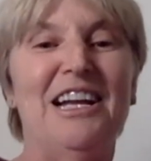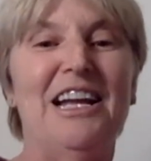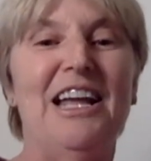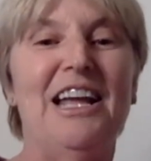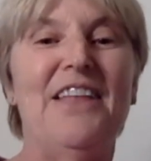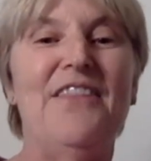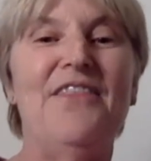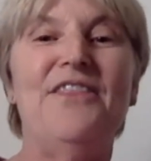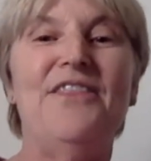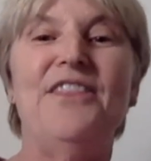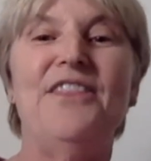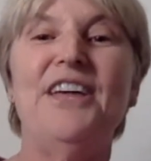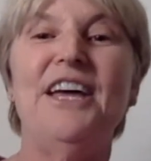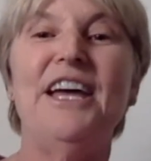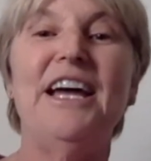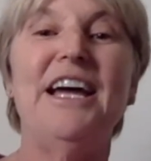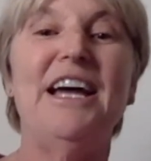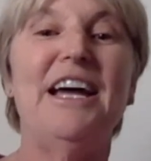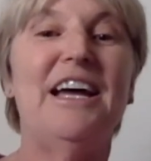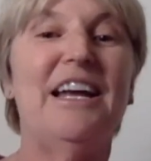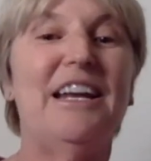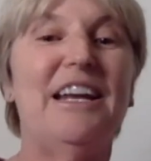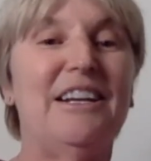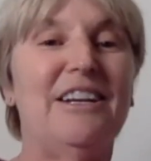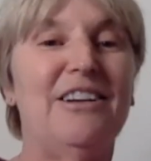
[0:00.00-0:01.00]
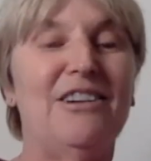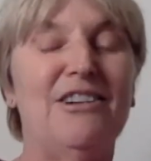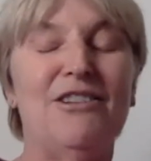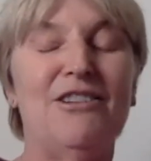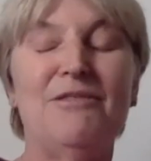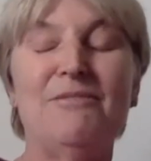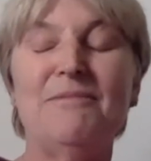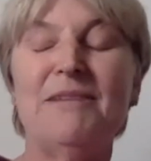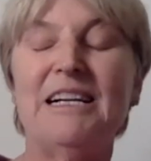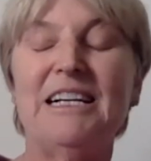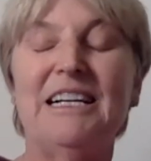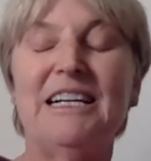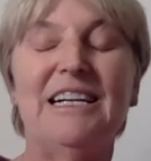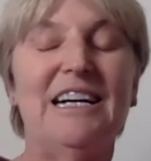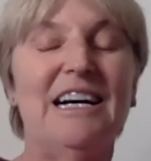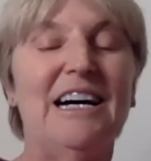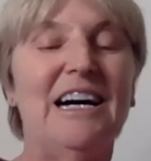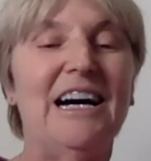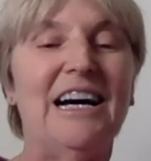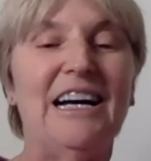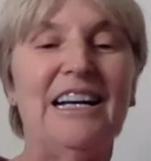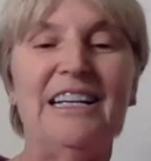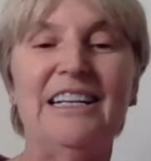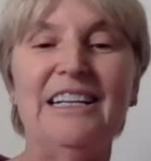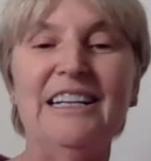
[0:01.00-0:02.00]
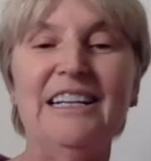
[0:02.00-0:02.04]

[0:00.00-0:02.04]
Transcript: And then, oh my God,